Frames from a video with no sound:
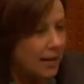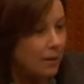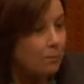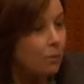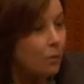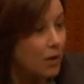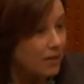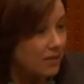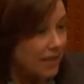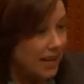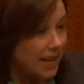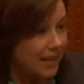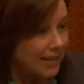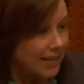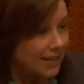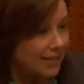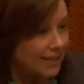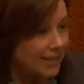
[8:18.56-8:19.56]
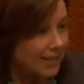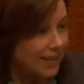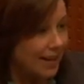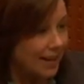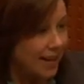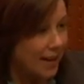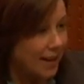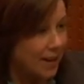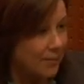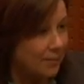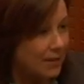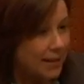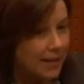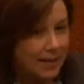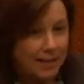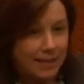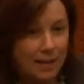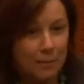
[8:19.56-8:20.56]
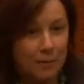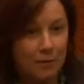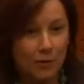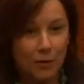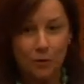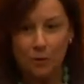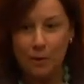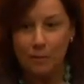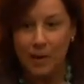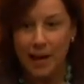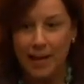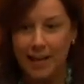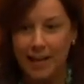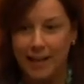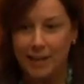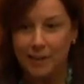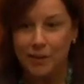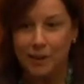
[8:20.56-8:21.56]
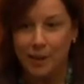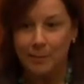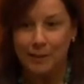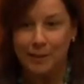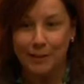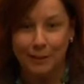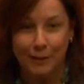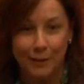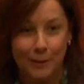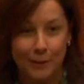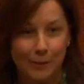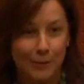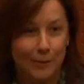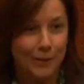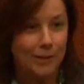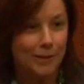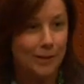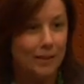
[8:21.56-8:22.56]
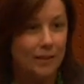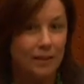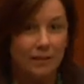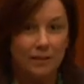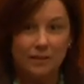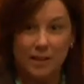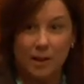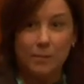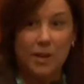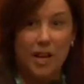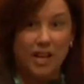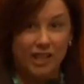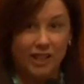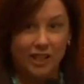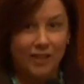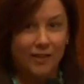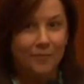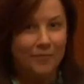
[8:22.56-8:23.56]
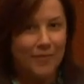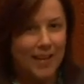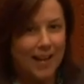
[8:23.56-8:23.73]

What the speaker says: important that is. Some of you are my age, some a little older, some younger.